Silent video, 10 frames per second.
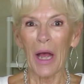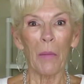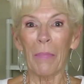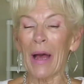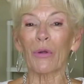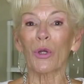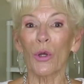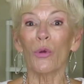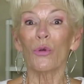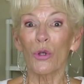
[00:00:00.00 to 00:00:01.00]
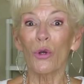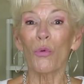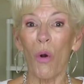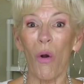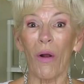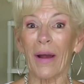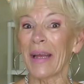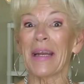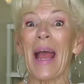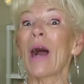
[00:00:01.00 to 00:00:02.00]
about who you are
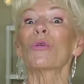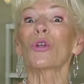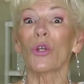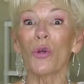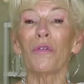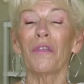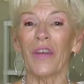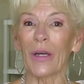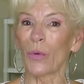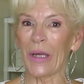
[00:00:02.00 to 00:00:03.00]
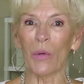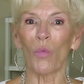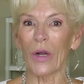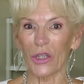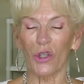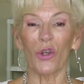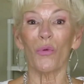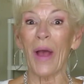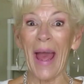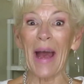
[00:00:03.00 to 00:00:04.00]
and how you feel and what you
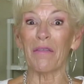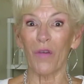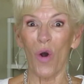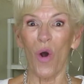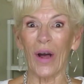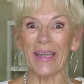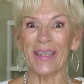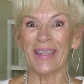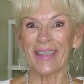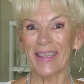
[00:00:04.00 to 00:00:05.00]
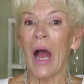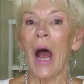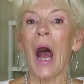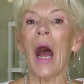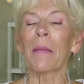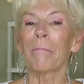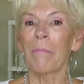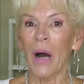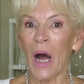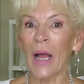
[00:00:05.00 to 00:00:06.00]
have on. I
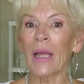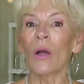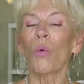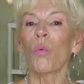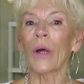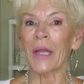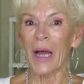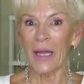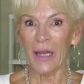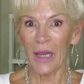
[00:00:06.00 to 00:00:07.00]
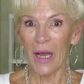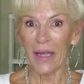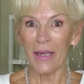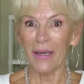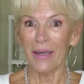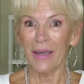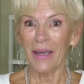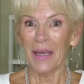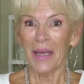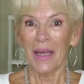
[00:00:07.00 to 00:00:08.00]
buy what I like.
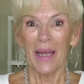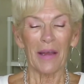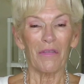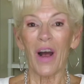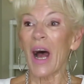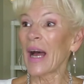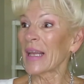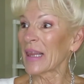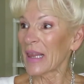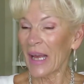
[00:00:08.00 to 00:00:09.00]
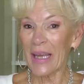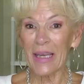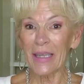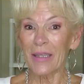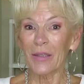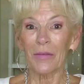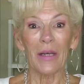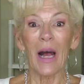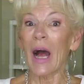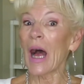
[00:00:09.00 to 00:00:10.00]
If I like it,
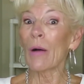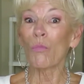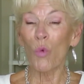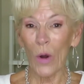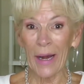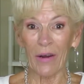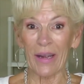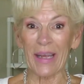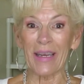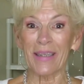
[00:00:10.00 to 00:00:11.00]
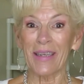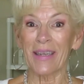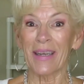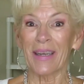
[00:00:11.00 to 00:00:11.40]
I'm wearing it.